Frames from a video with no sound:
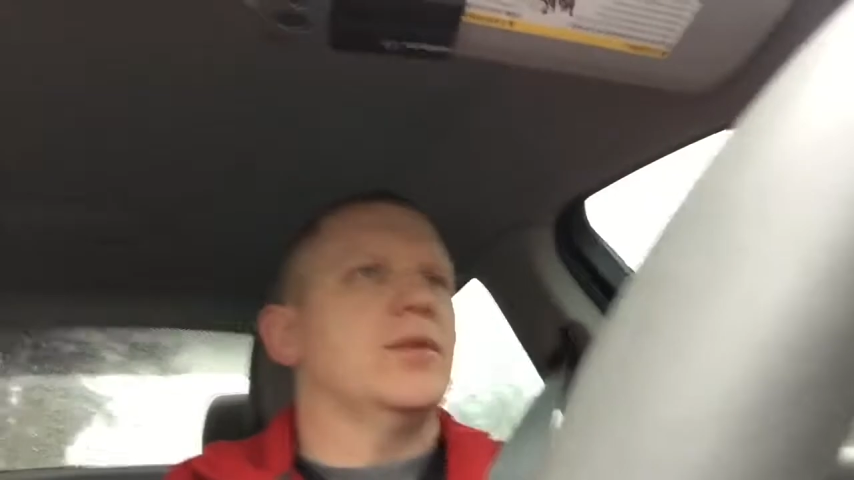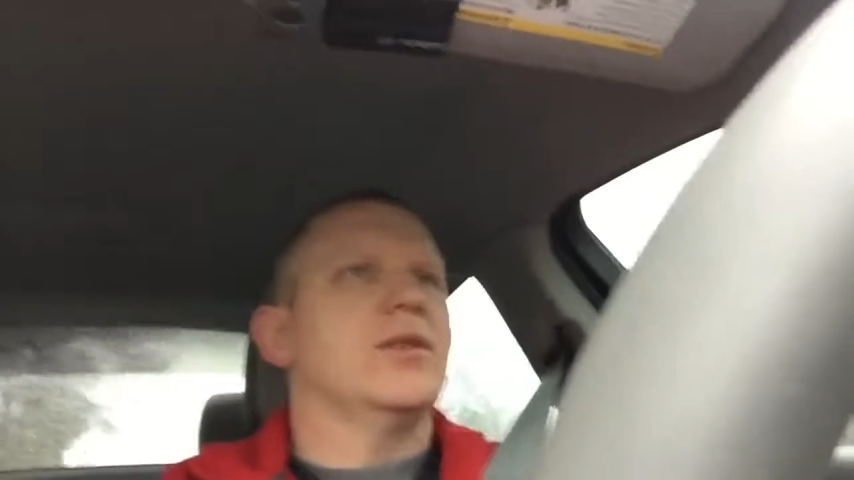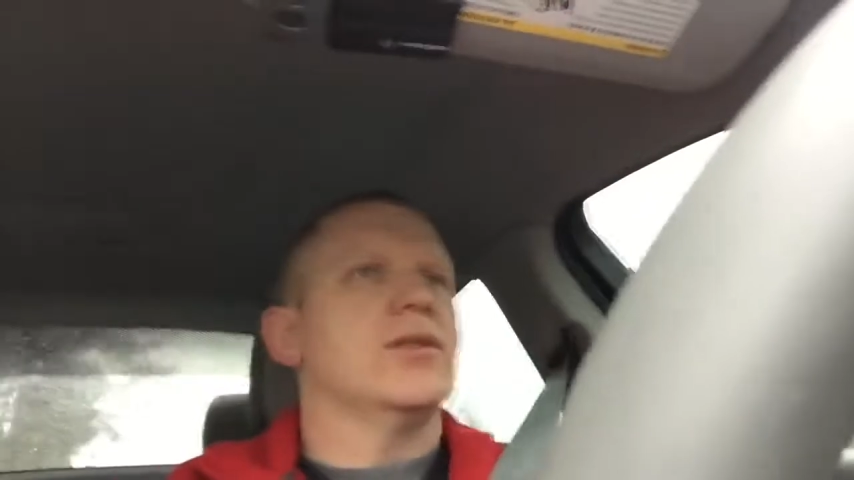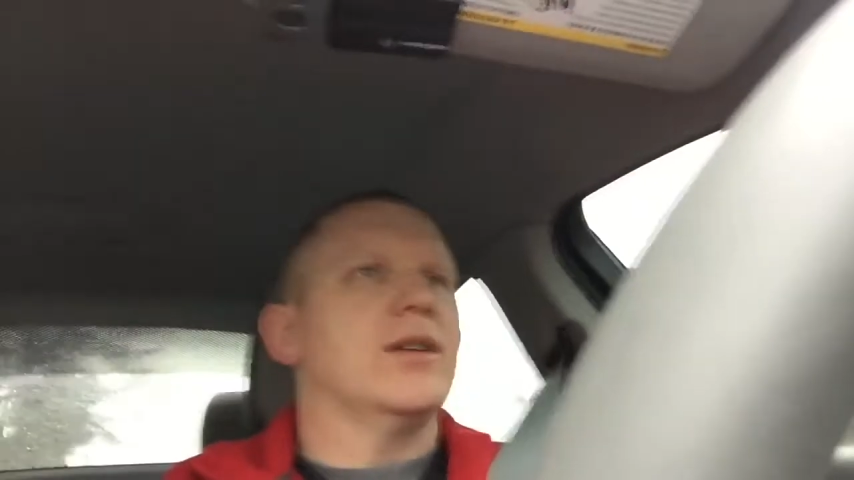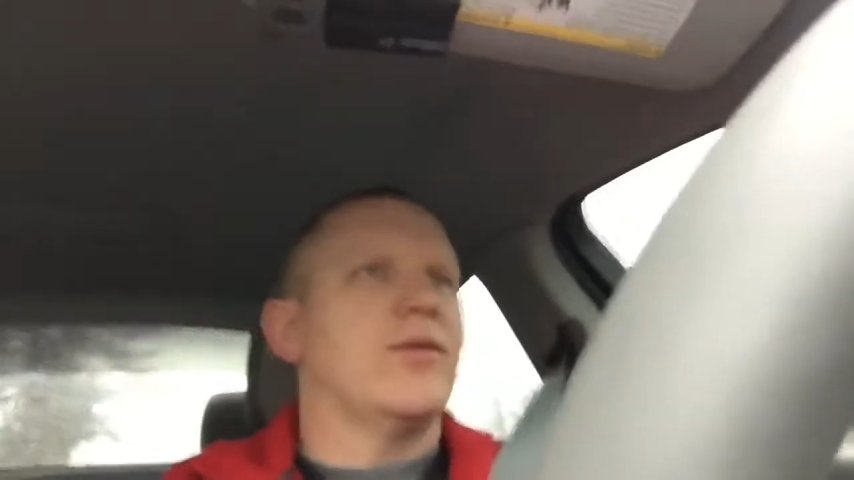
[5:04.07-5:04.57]

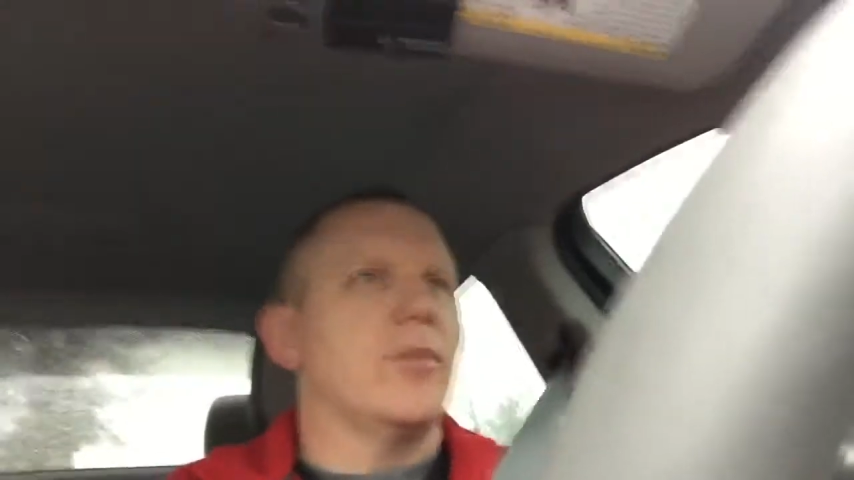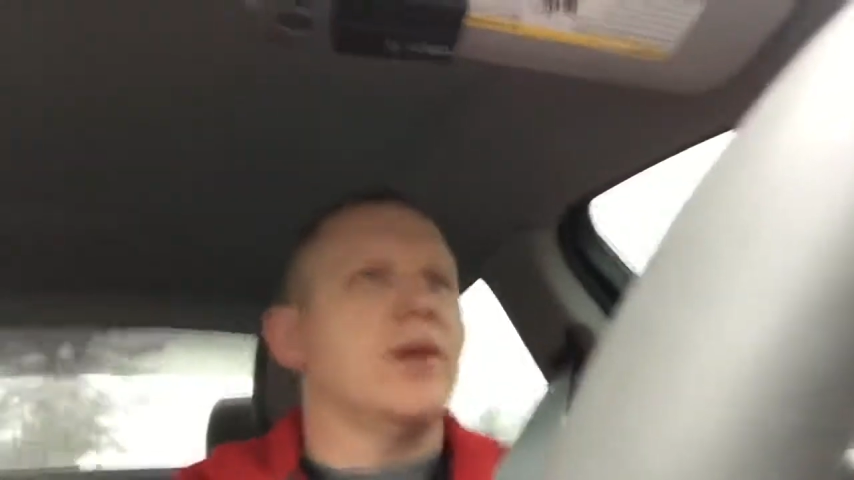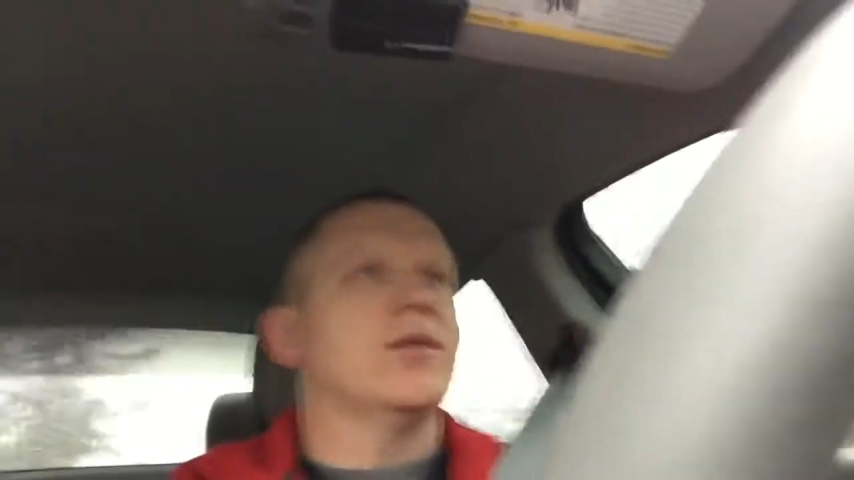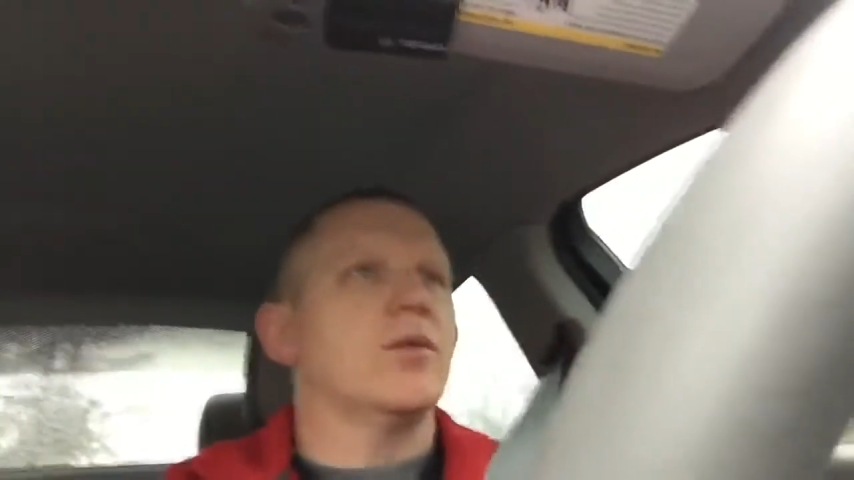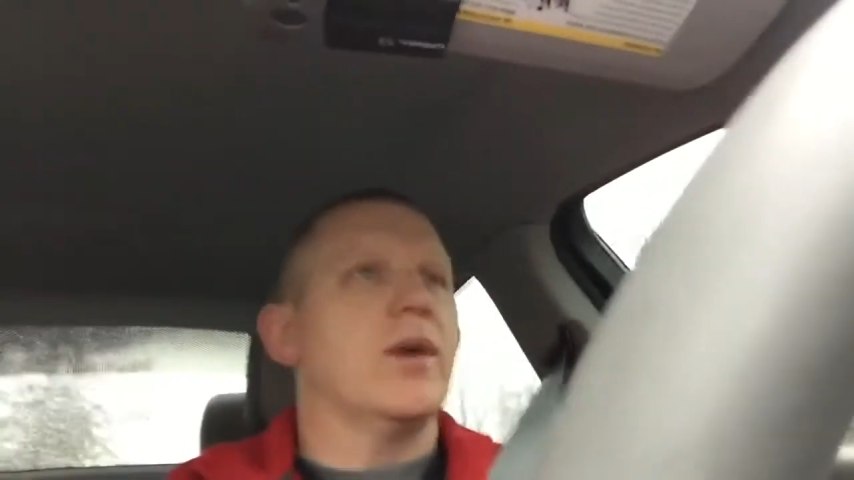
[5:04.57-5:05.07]
still several
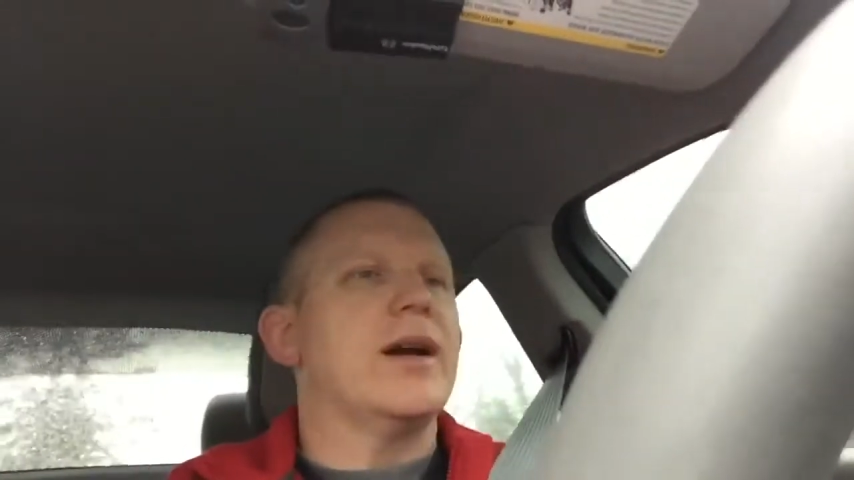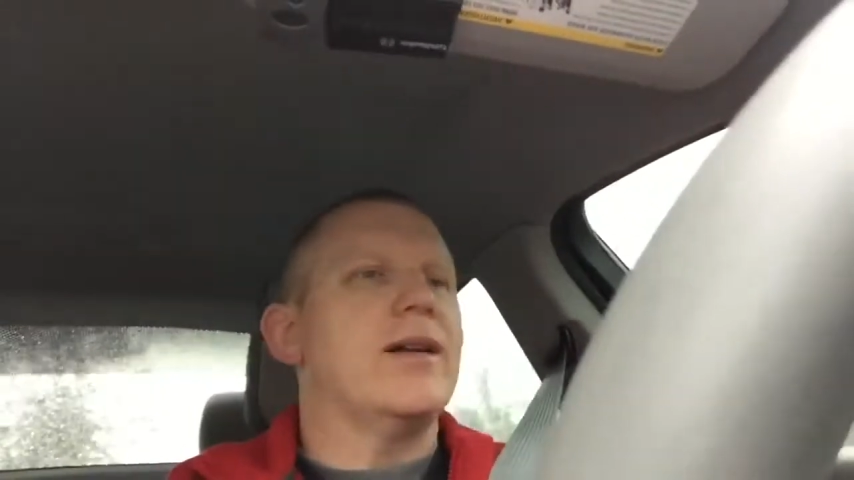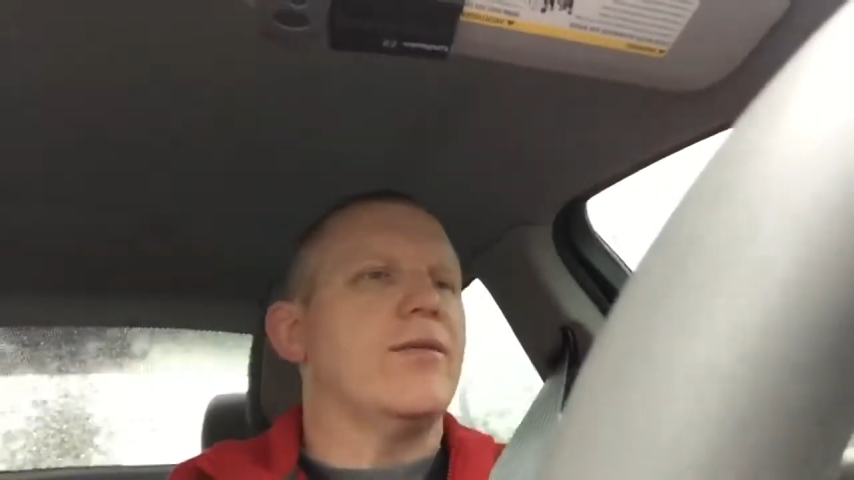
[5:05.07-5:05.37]
months away